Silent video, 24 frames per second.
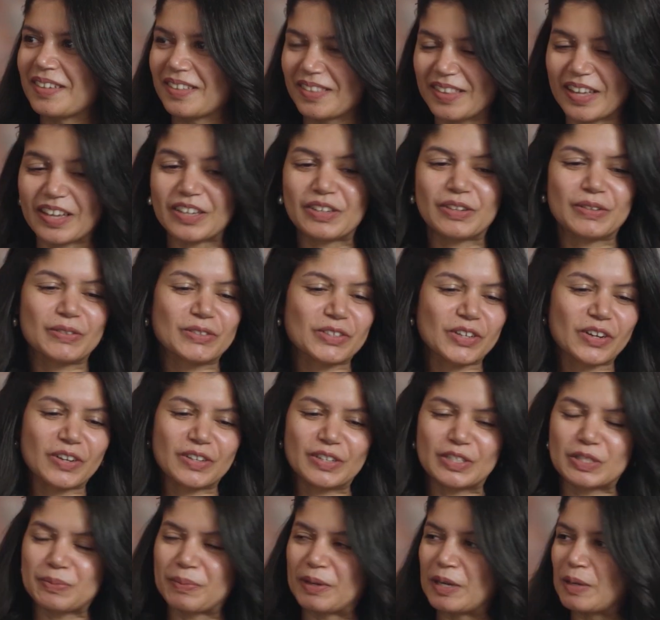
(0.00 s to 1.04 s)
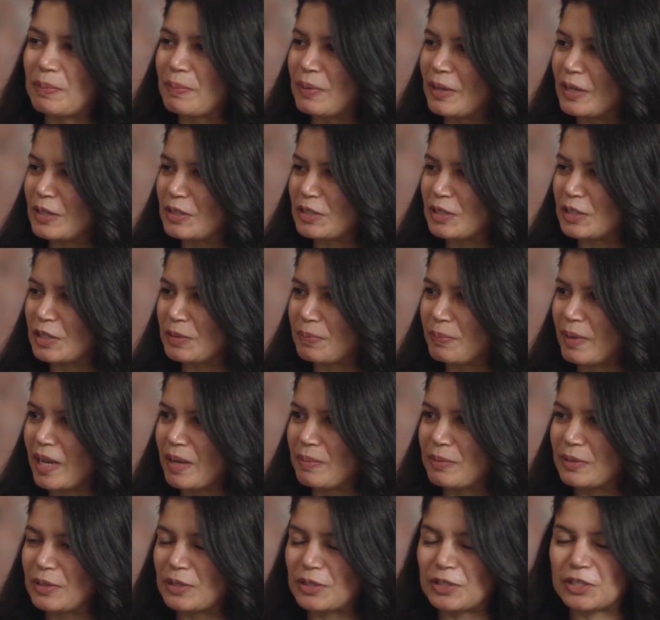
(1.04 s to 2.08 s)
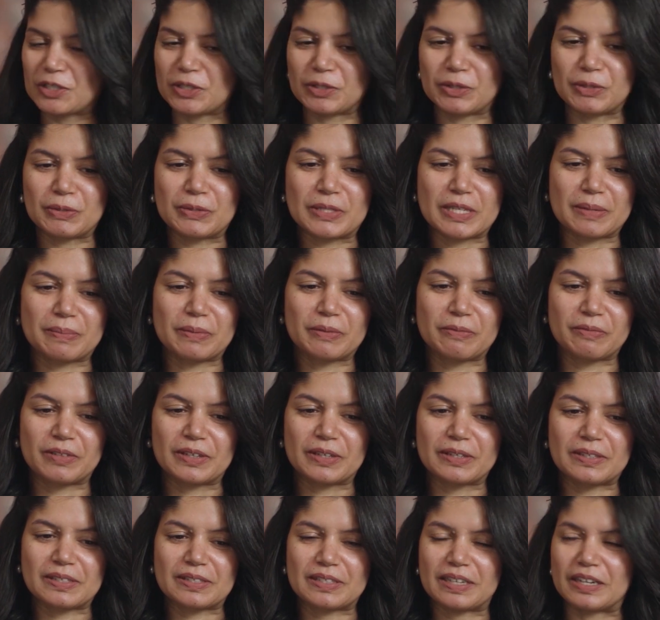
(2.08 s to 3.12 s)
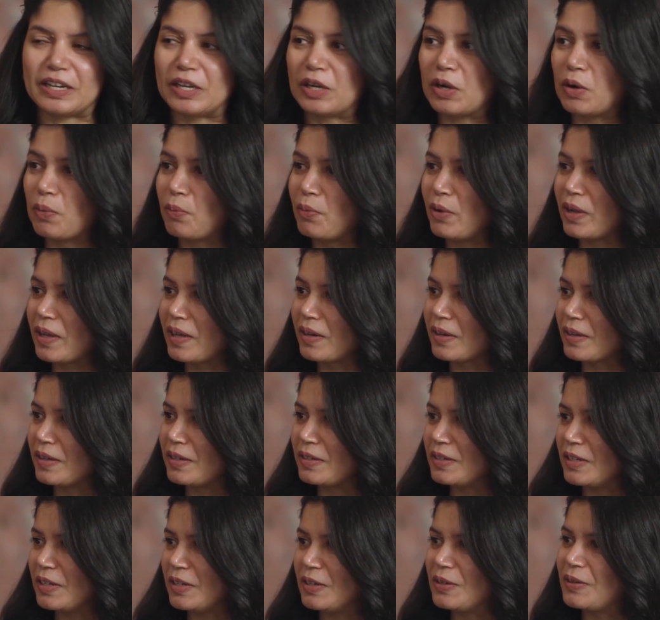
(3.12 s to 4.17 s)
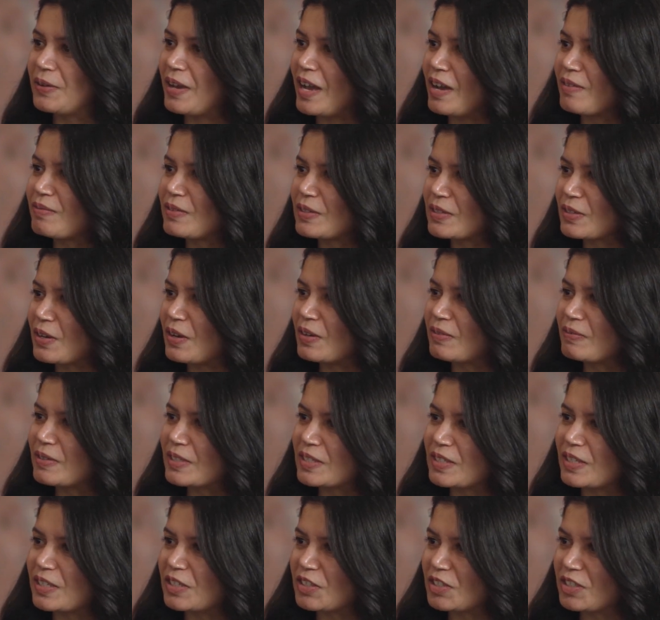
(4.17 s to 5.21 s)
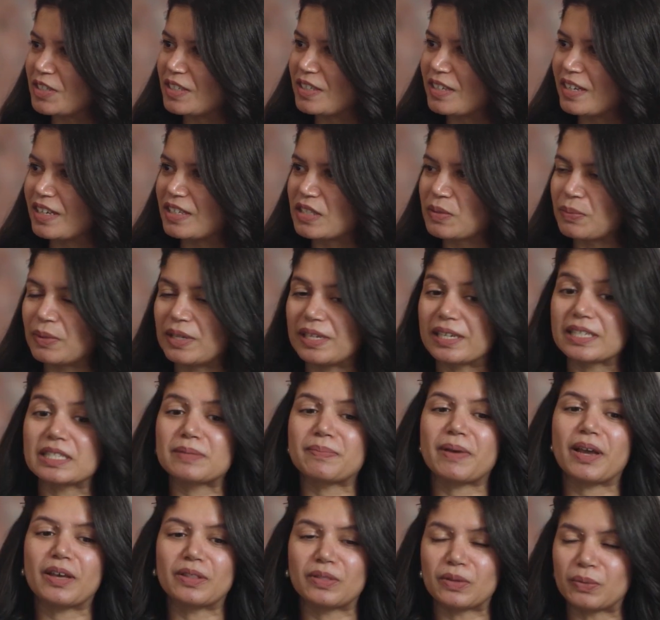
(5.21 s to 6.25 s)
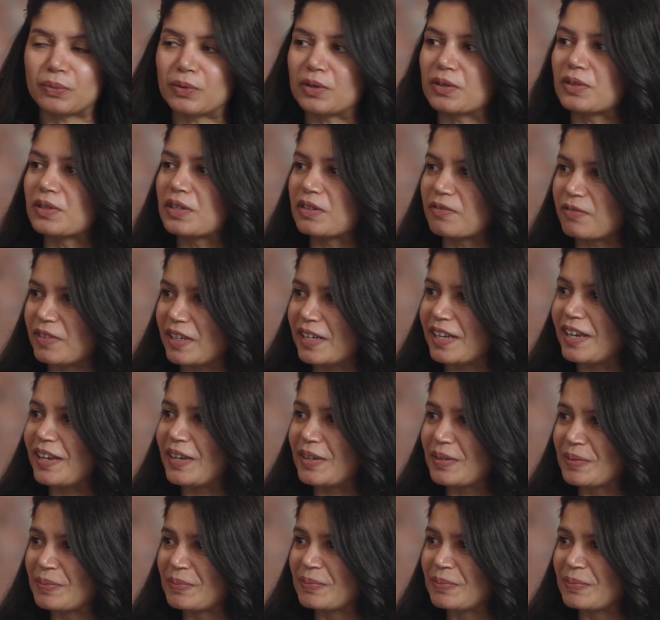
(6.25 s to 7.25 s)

Thank you, John. It's been a pleasure to be able to show you some of this, and I hope we can continue to have this conversation as we expand the world of EA.